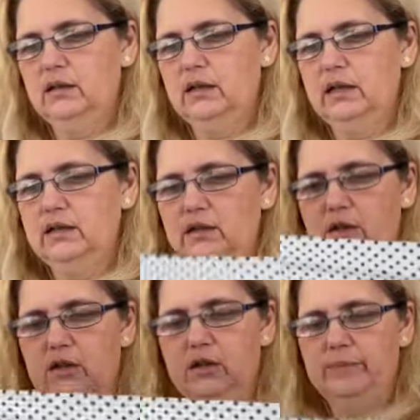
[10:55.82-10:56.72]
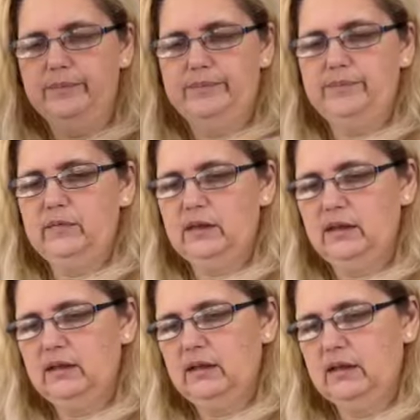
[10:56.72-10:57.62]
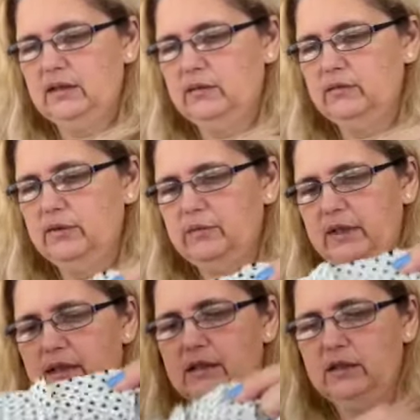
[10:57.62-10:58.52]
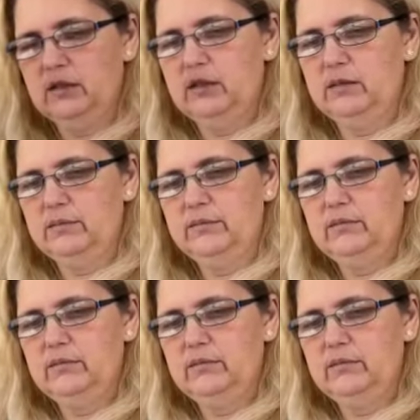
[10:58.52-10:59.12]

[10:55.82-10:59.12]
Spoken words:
underarm, and then from the underarm